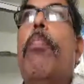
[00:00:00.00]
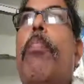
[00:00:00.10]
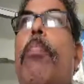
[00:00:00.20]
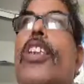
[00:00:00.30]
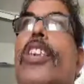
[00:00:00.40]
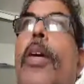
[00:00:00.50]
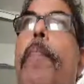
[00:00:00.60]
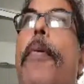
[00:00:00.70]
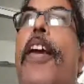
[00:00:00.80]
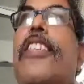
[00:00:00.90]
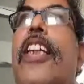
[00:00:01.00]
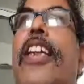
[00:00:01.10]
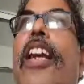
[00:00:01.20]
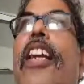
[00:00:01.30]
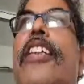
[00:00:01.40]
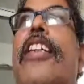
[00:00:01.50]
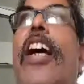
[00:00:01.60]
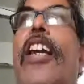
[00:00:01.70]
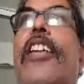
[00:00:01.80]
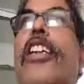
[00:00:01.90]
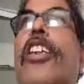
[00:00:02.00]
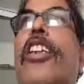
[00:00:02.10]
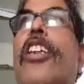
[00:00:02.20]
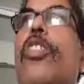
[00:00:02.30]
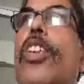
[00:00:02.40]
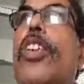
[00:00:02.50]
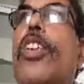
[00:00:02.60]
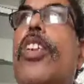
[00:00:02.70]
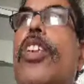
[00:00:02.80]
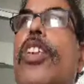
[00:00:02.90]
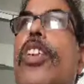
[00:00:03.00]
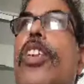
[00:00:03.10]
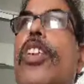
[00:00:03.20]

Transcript: what is the present reality in our education system.